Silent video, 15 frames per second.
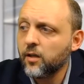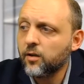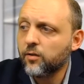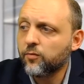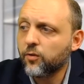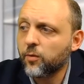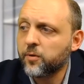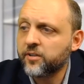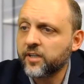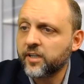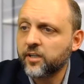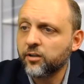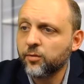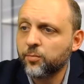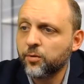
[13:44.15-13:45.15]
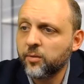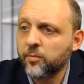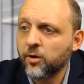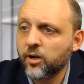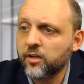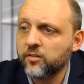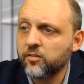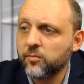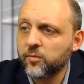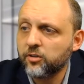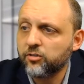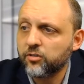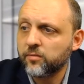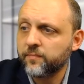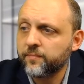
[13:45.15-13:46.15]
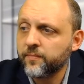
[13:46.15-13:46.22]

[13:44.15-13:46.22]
for a particular pre-market submission.